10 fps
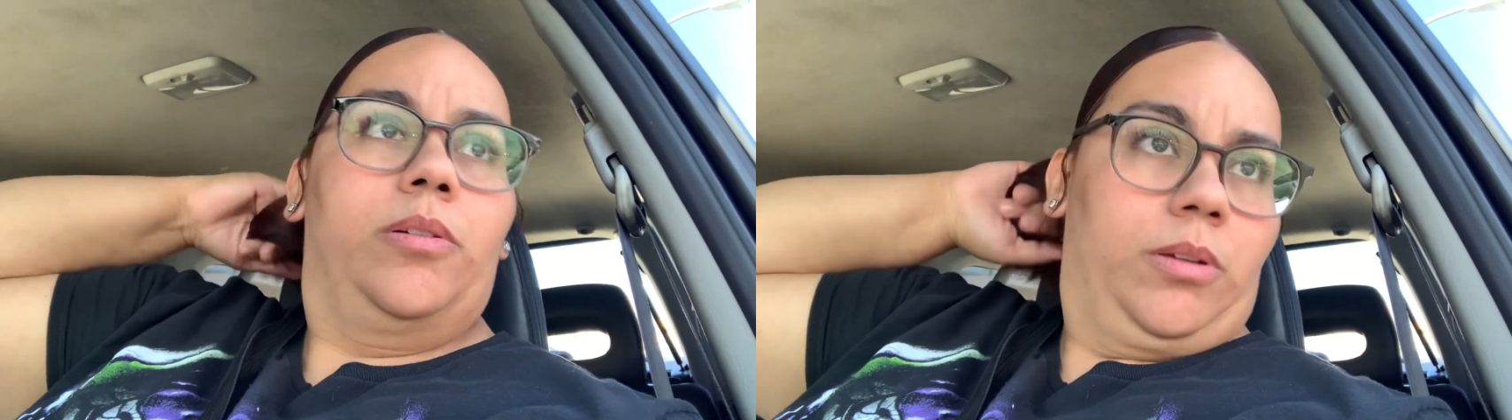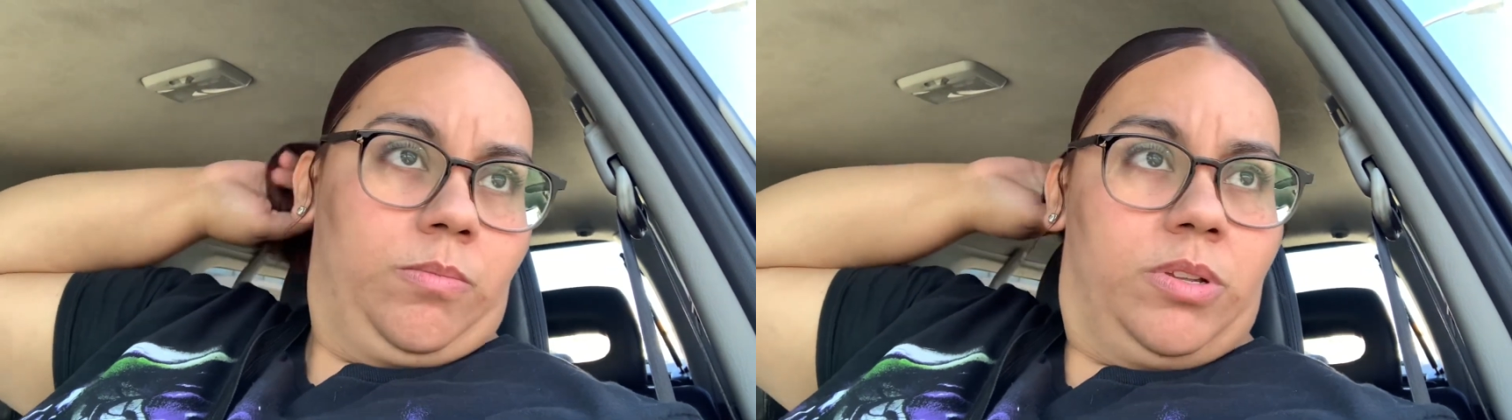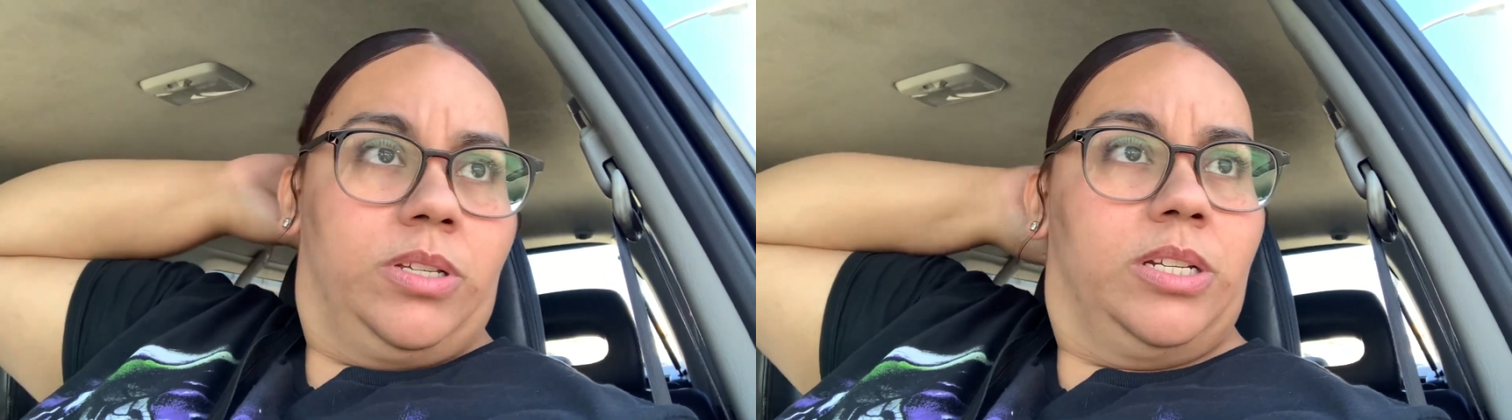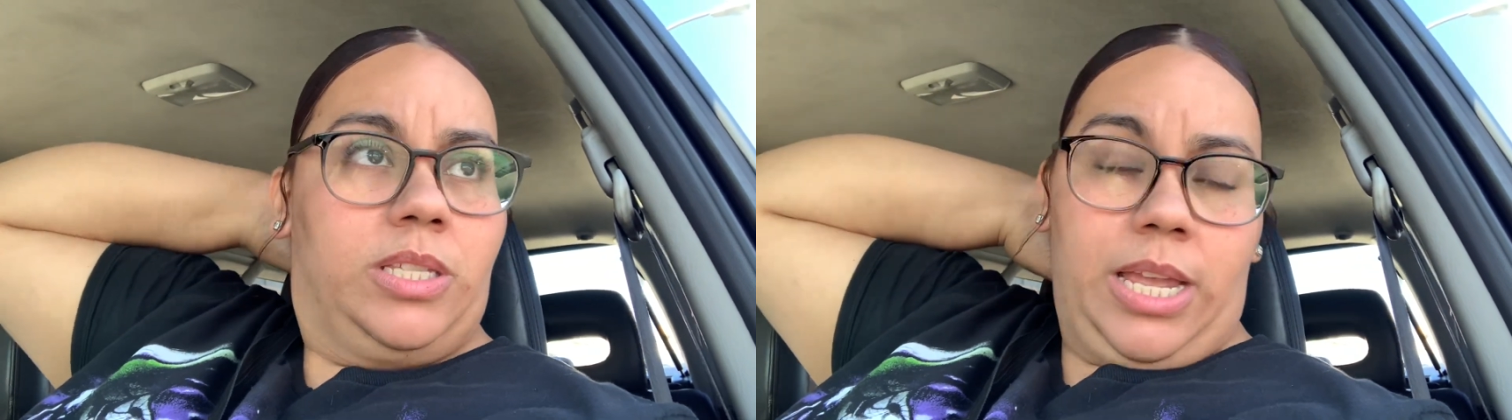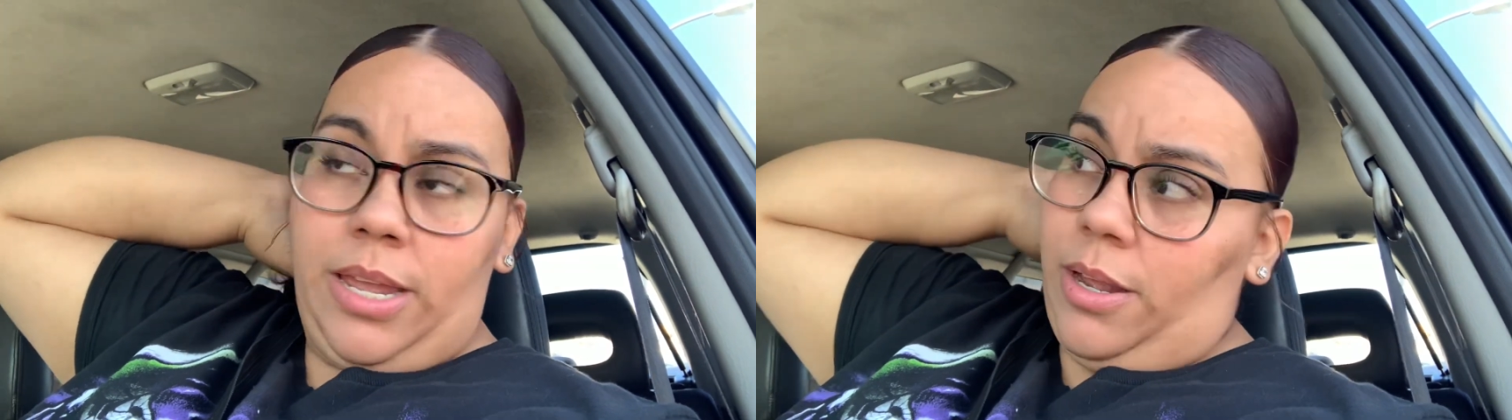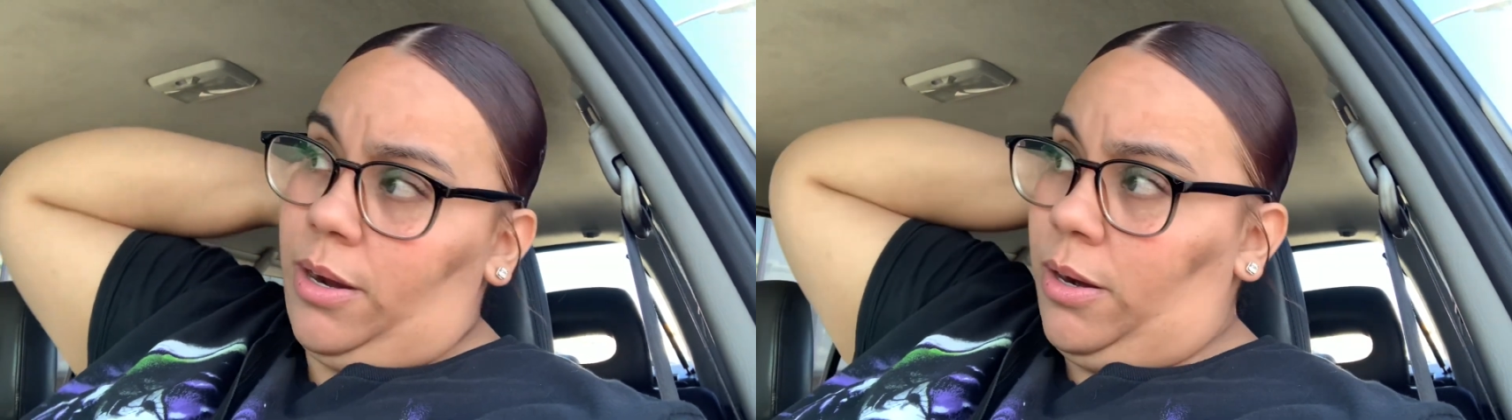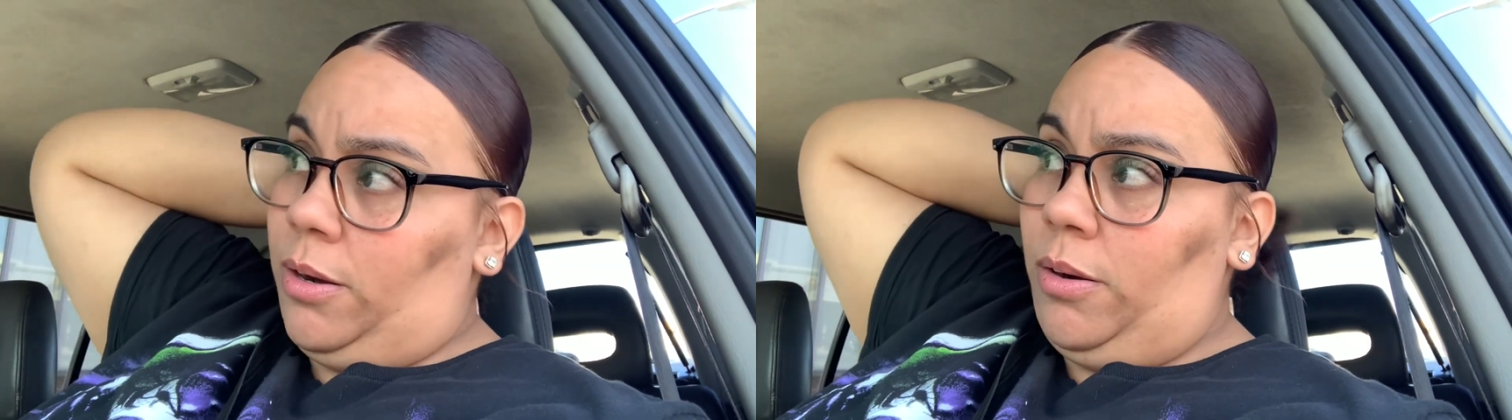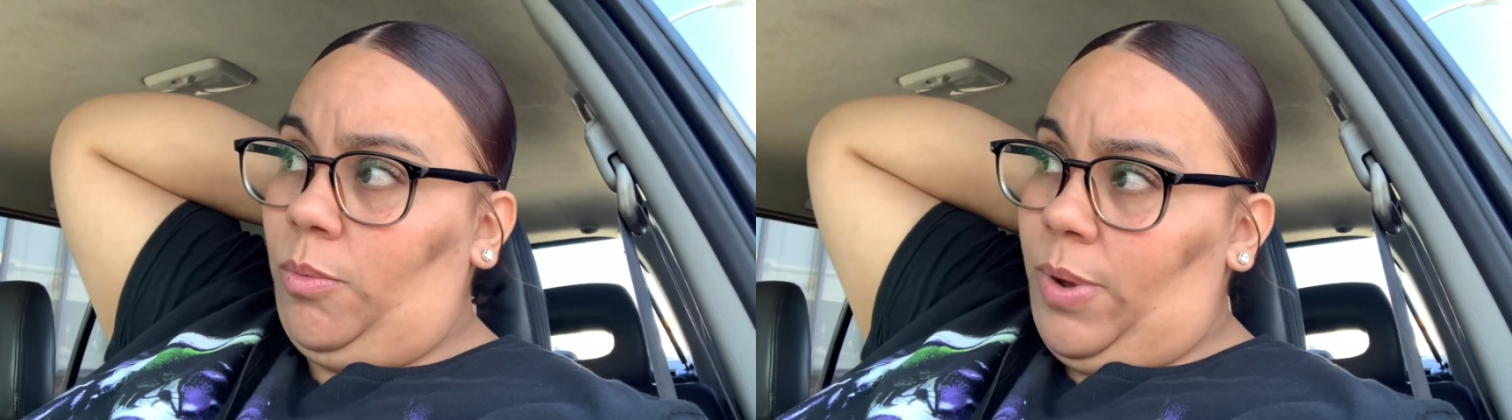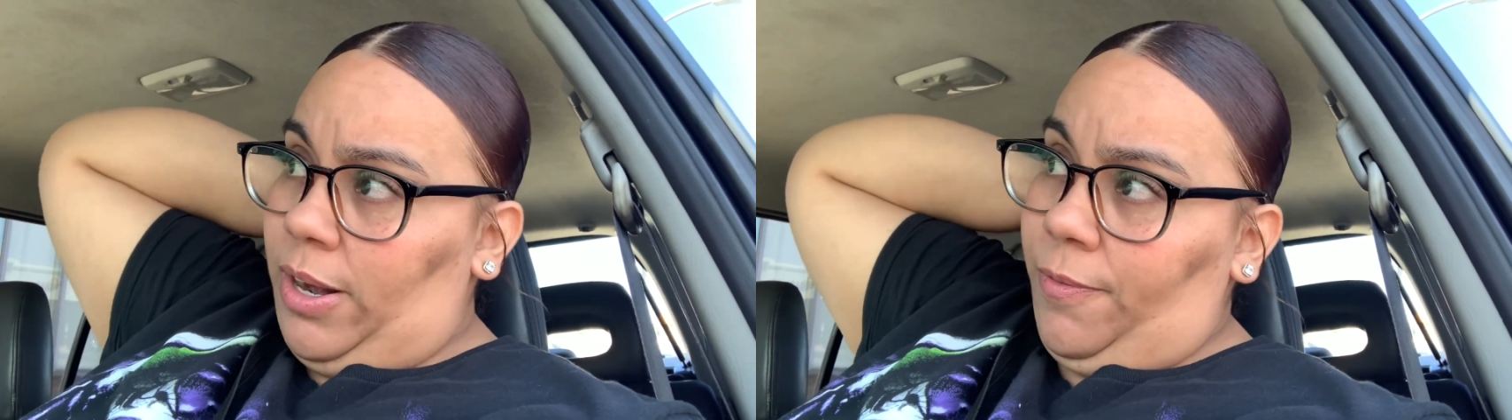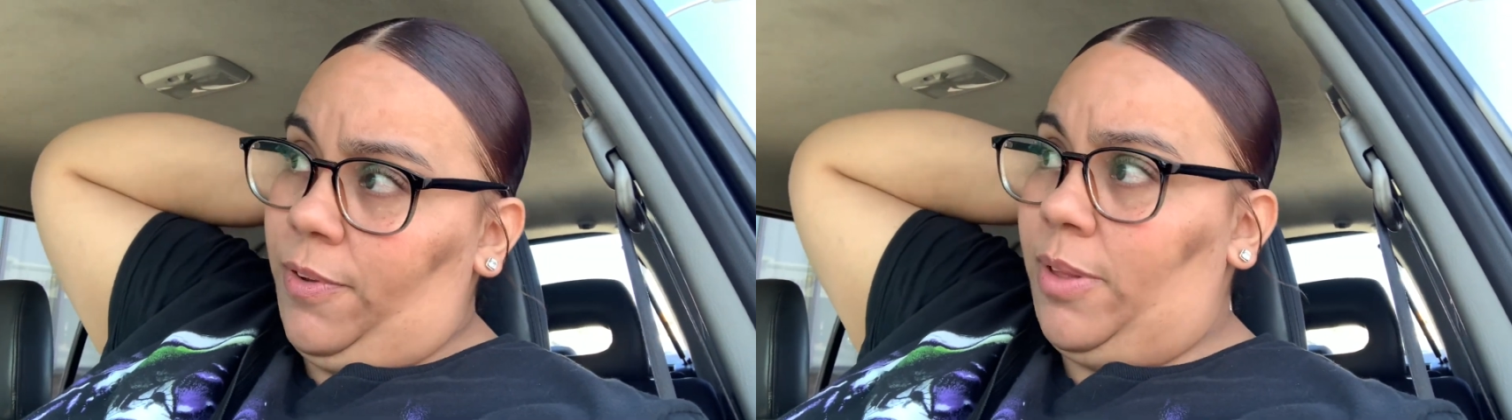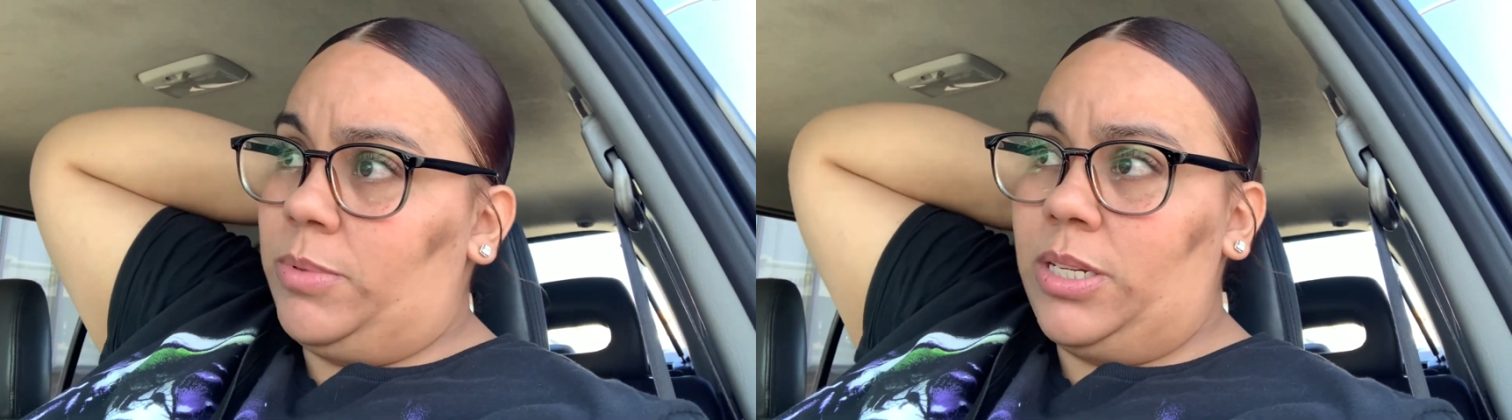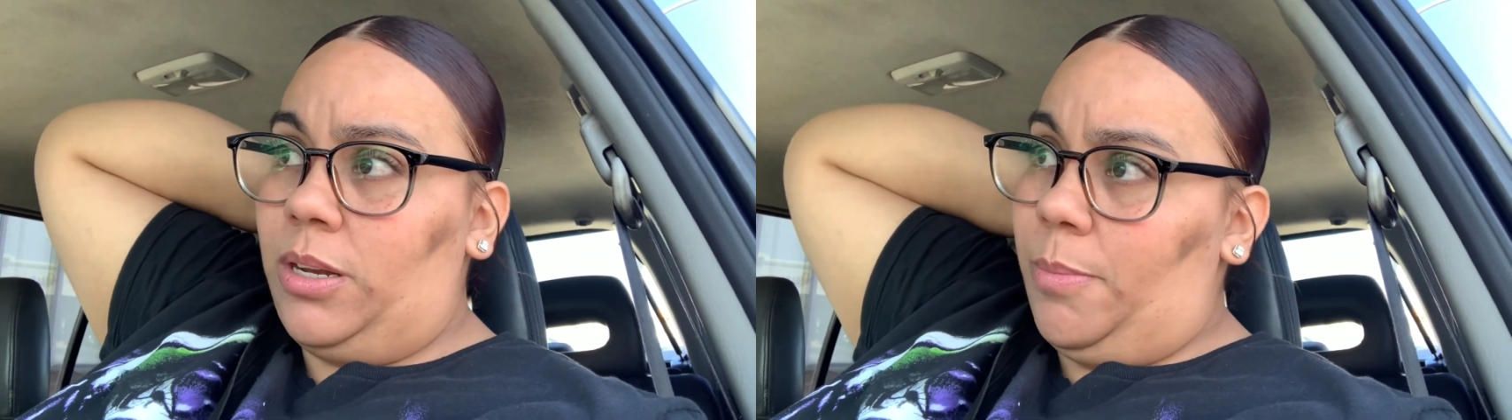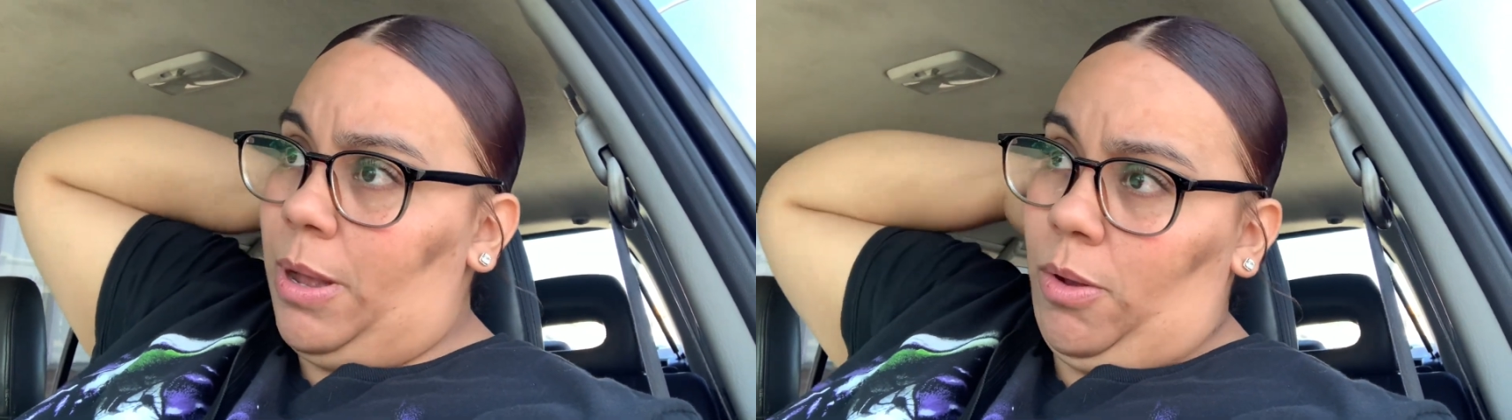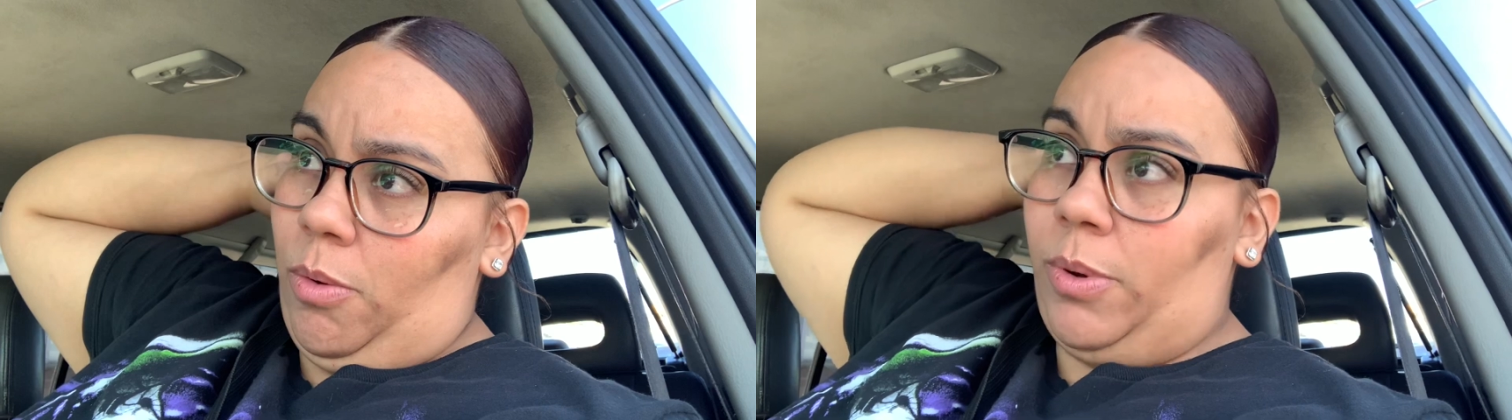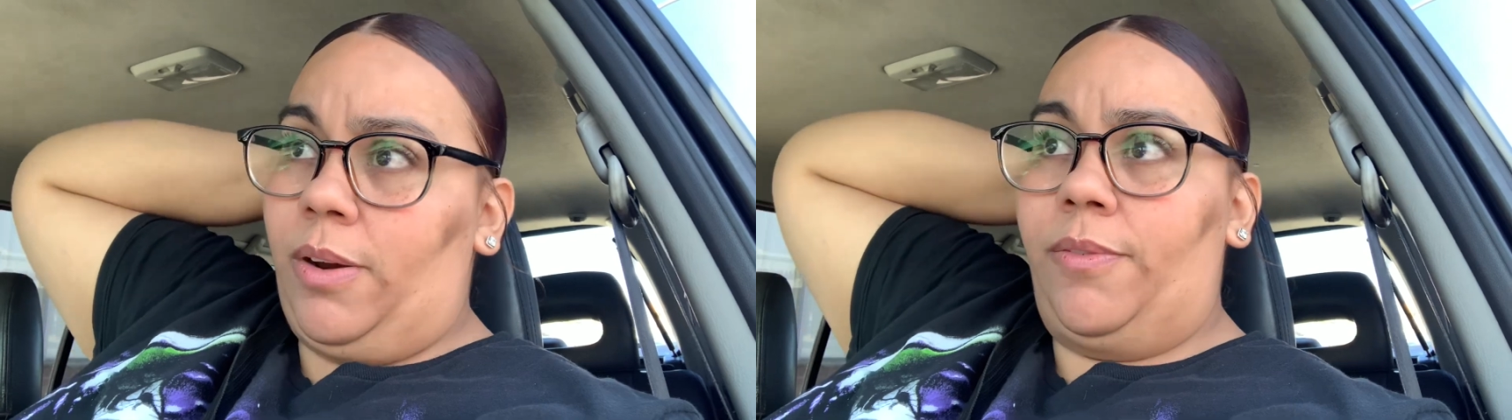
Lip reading: I'm just gonna stay here waiting for them to come out or whatever.